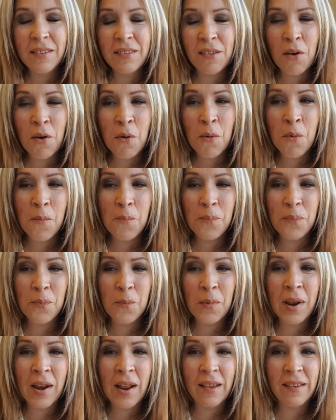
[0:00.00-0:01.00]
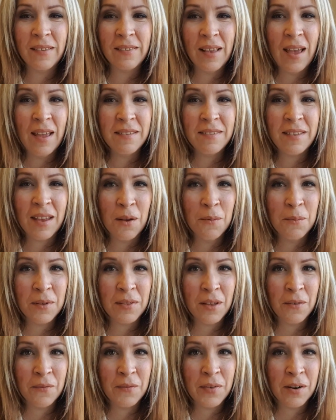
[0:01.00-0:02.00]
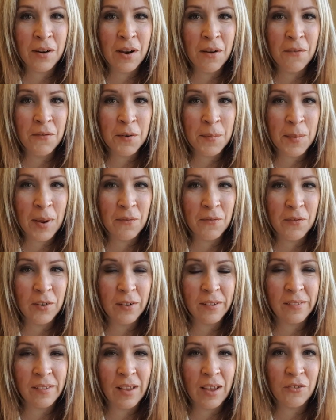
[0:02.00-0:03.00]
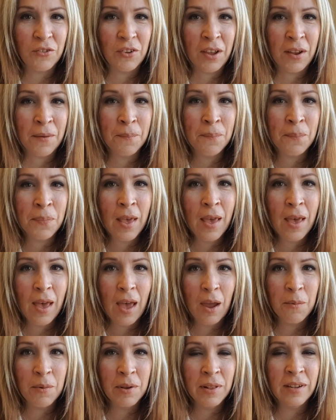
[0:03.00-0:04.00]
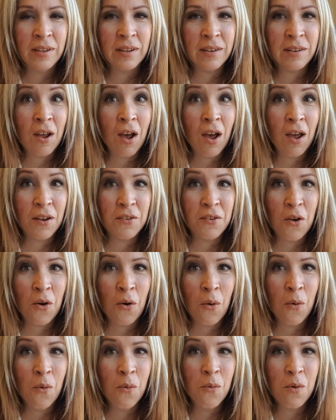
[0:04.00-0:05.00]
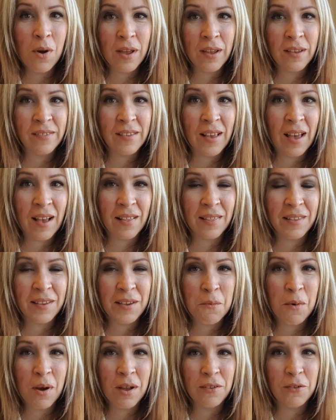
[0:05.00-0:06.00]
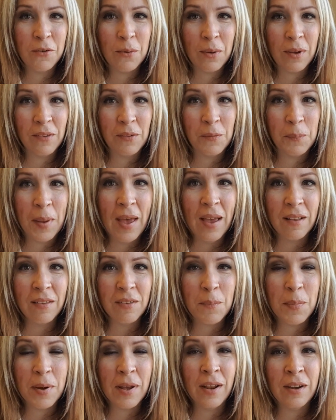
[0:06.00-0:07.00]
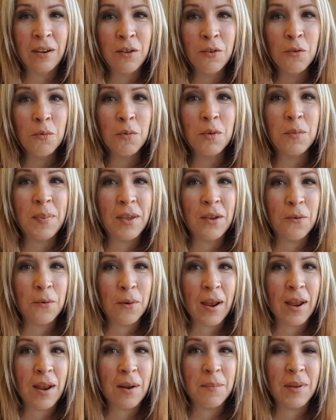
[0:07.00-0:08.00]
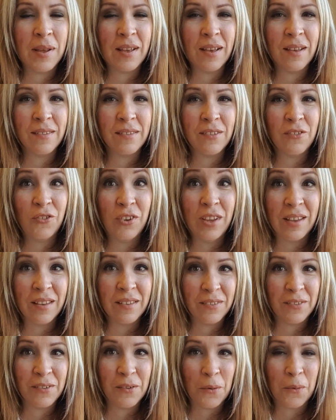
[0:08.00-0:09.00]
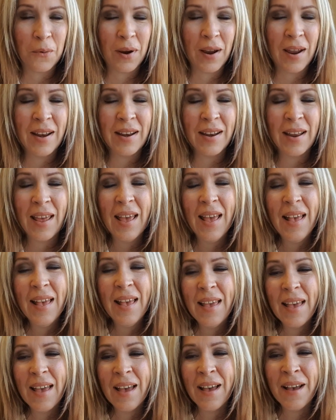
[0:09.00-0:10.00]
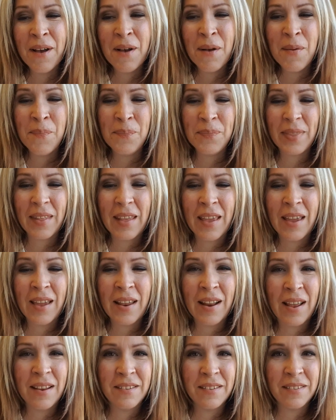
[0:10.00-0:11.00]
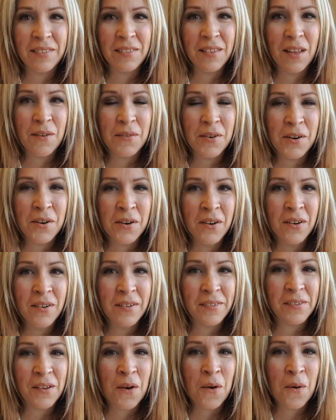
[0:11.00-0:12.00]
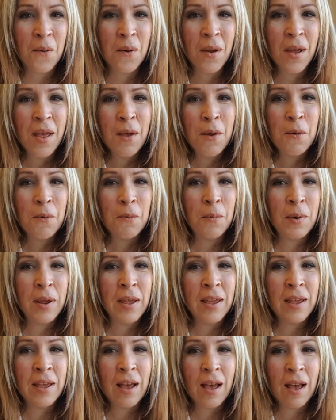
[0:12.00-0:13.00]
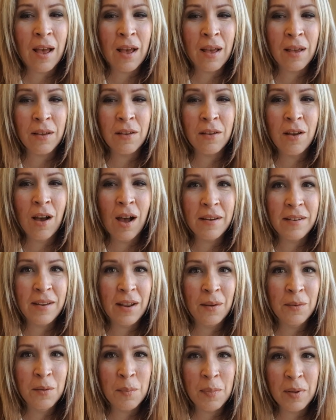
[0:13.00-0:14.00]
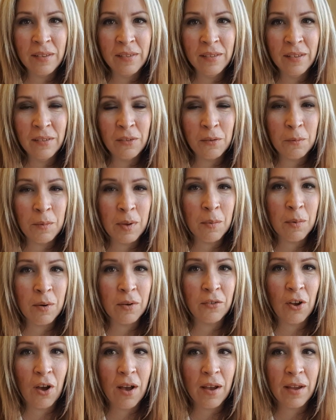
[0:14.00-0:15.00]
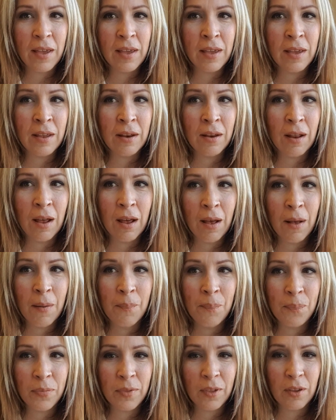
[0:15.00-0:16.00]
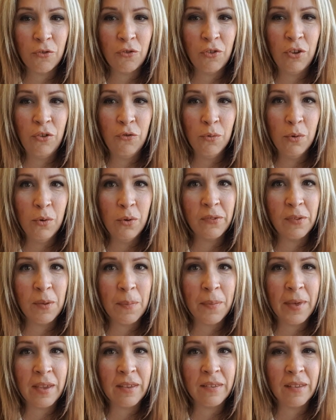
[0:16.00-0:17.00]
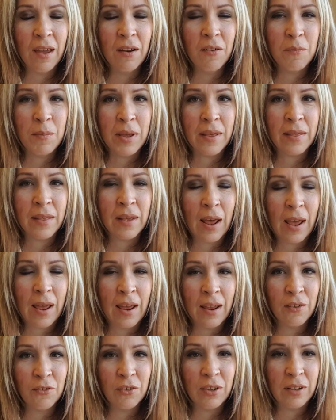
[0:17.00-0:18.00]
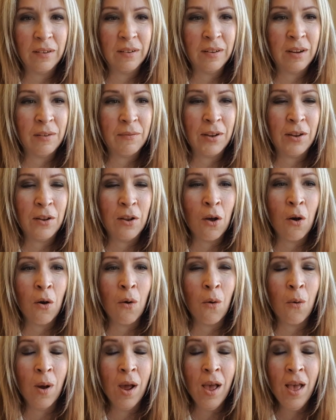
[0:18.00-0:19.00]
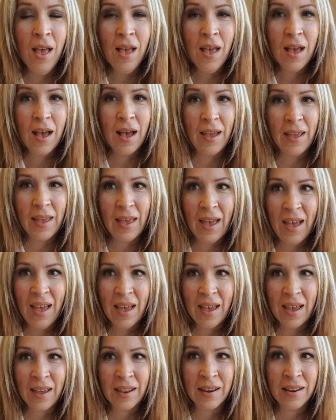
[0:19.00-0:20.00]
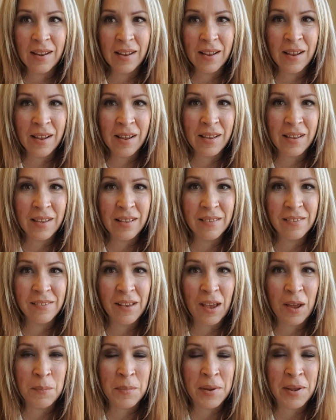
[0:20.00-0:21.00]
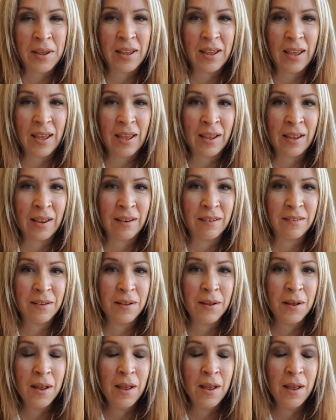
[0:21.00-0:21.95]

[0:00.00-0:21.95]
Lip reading: So when I sat down with Elvira for my first session, I really did not know exactly what to expect, but I knew it would be great because she is so great, and I just love her. So we got down to business and we were talking, and she drew some things out of me that I actually didn't even know I had inside me, and